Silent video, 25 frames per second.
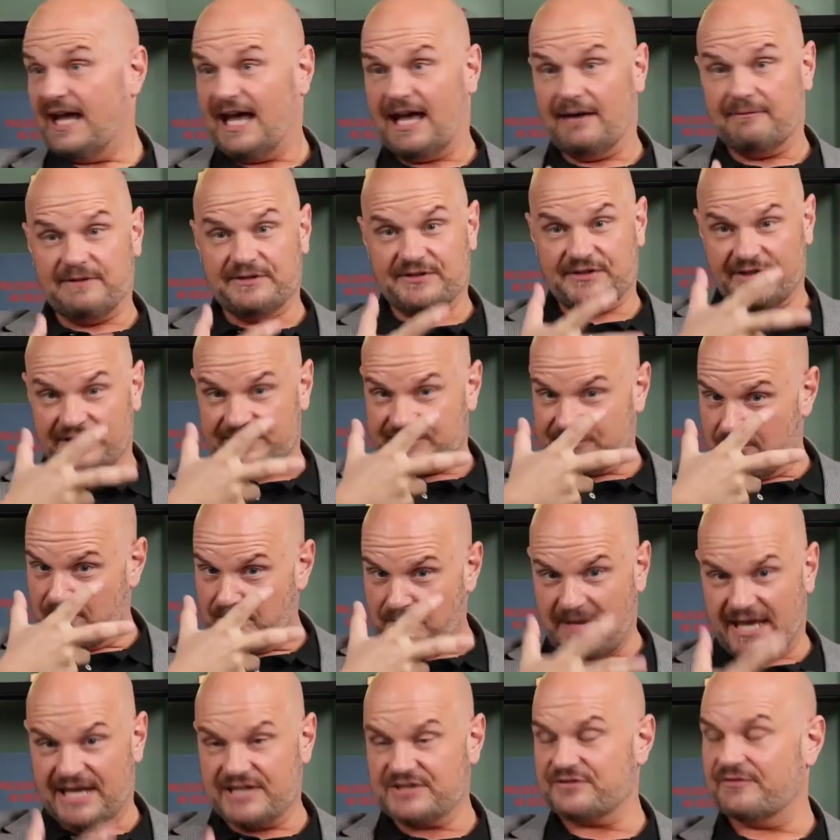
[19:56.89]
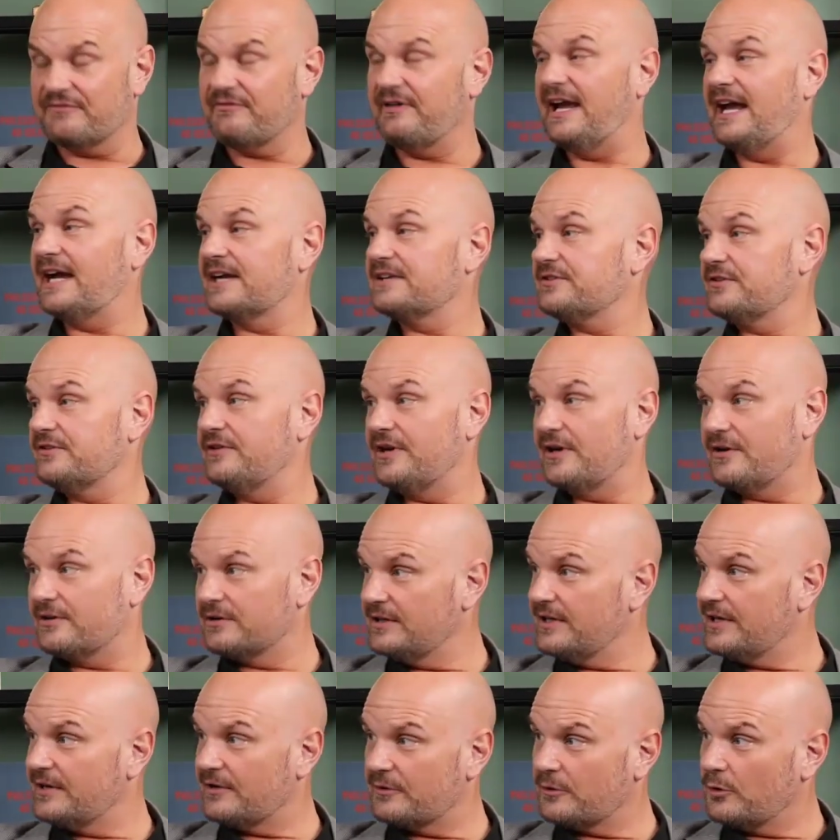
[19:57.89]
Obviously, that's a major factor in
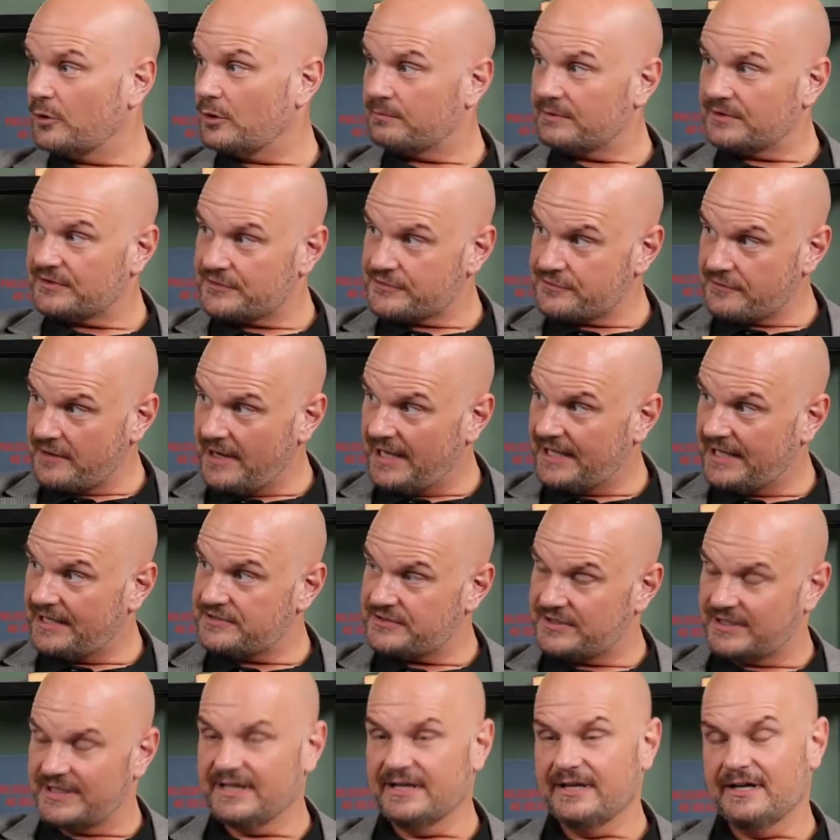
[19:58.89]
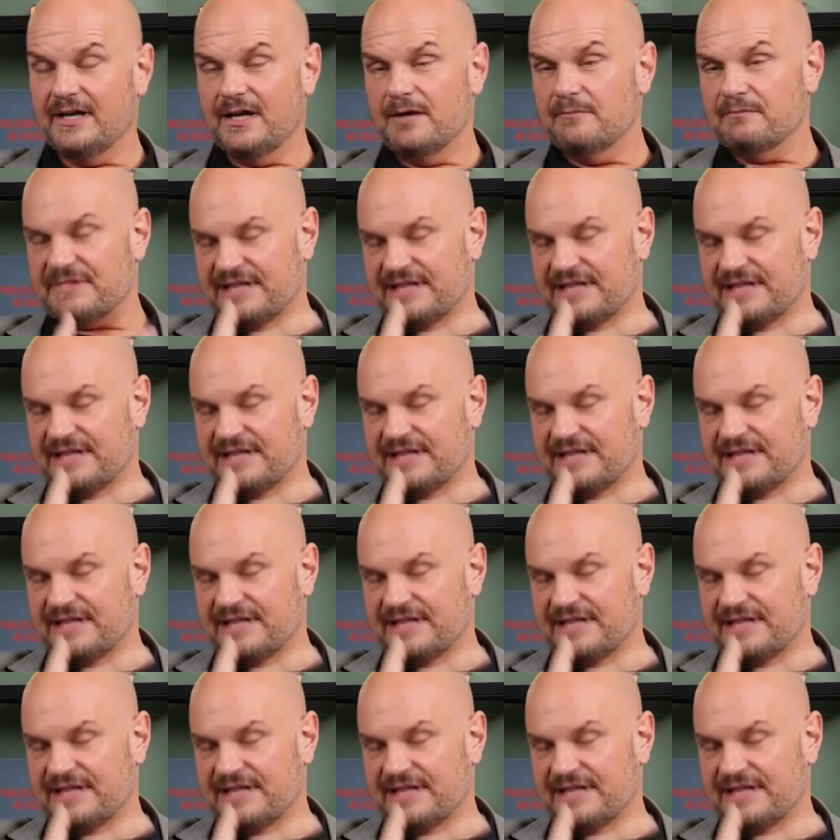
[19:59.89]
our, in our corporate strategy.